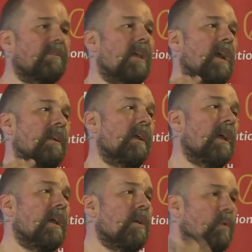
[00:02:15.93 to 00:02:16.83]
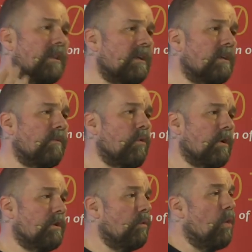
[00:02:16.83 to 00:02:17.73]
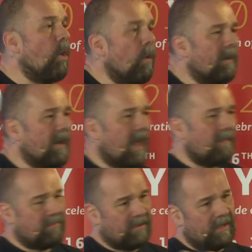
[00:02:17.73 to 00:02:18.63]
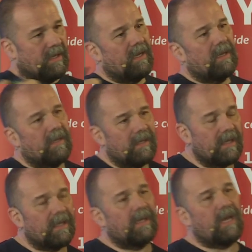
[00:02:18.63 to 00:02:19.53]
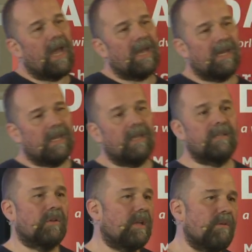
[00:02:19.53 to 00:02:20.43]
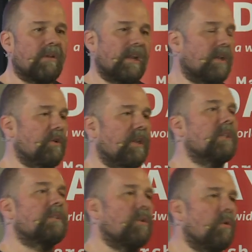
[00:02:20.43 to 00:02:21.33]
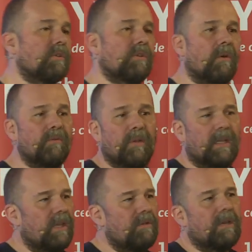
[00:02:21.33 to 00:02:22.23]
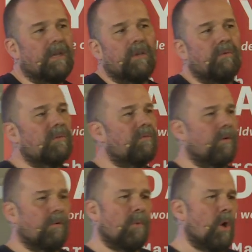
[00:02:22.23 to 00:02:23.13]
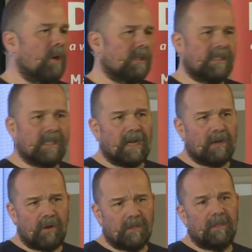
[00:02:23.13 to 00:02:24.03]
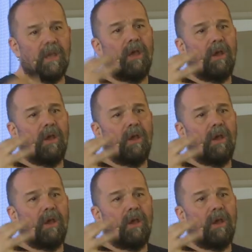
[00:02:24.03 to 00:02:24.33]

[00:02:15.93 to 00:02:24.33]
have done quite a lot of work to open up the IDE so that you can actually install software that you can use for boards that are not